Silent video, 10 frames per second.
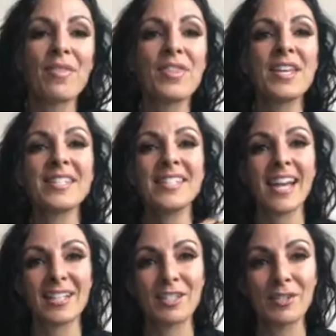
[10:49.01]
this
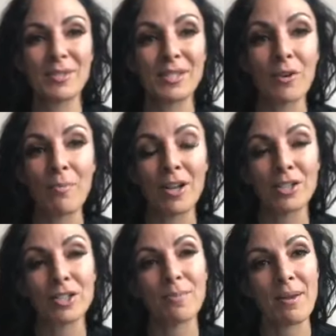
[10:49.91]
tattoo is an
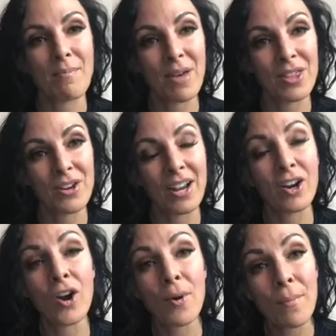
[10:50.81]
homage to my mother and
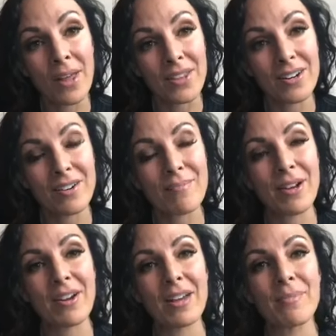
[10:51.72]
her mother, my
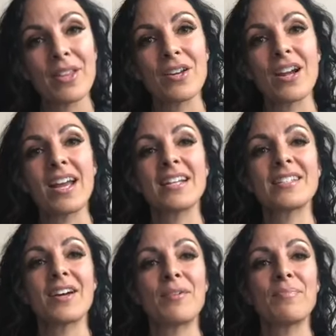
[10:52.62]
grandmother.
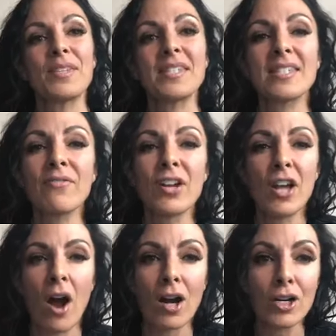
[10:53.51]
And this is a
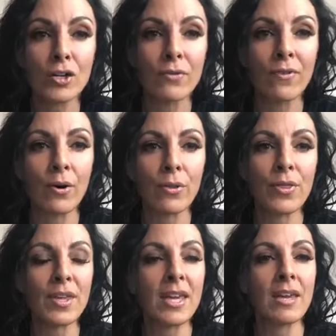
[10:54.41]
very Art Nouveau
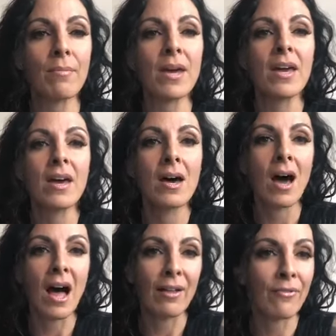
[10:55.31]
theme.
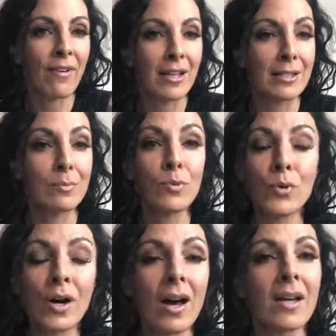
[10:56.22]
Alphonse
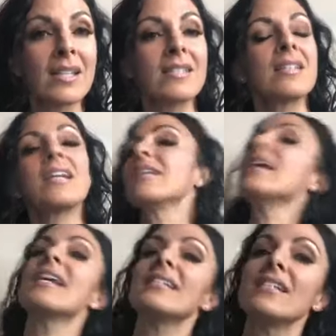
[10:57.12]
Mucha, he's an
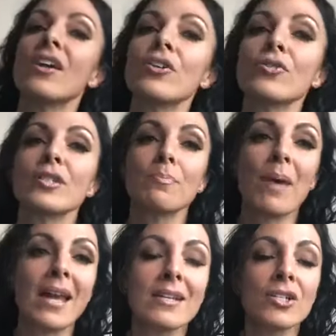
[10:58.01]
1800s
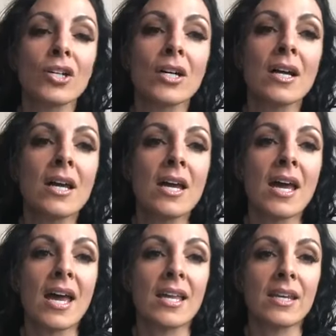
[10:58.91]
painter,
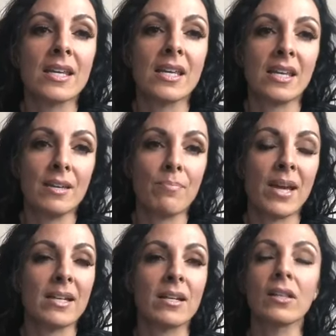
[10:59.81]
and he
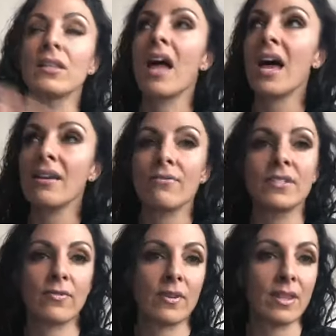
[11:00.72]
painted a lot of
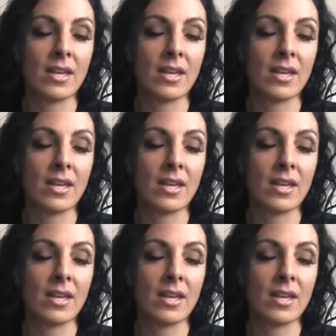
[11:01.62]
different